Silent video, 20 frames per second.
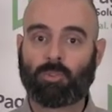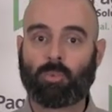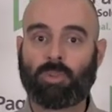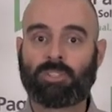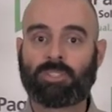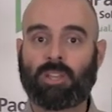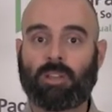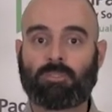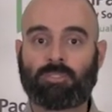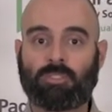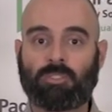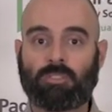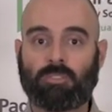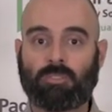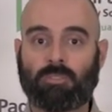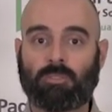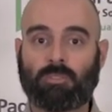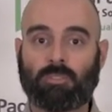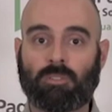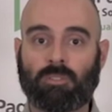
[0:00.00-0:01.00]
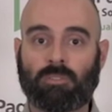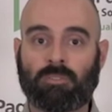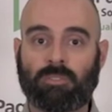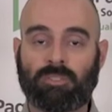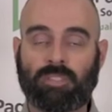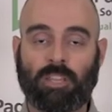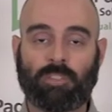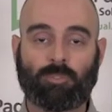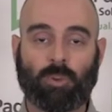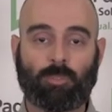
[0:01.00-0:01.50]
reach out to your
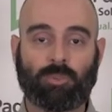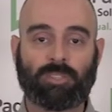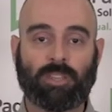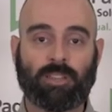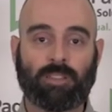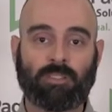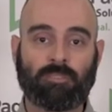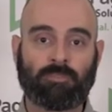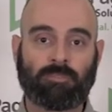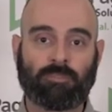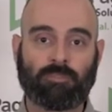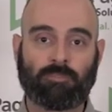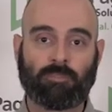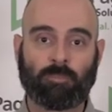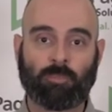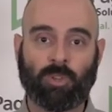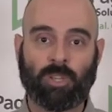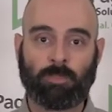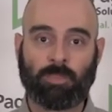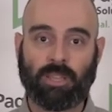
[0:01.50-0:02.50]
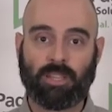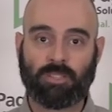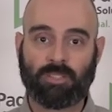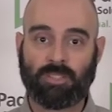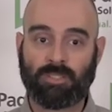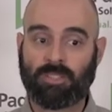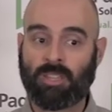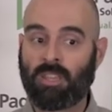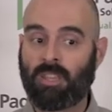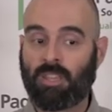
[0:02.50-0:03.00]
sales representative from
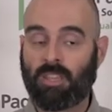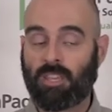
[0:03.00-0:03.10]
GreenPages